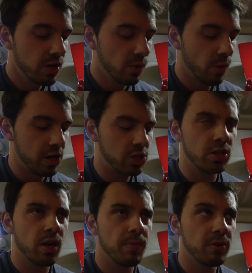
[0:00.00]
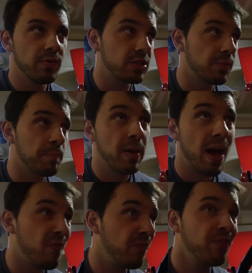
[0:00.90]
which I believe that's
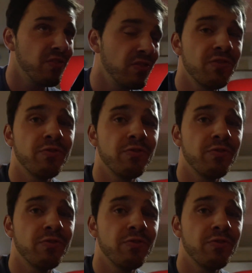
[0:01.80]
about 50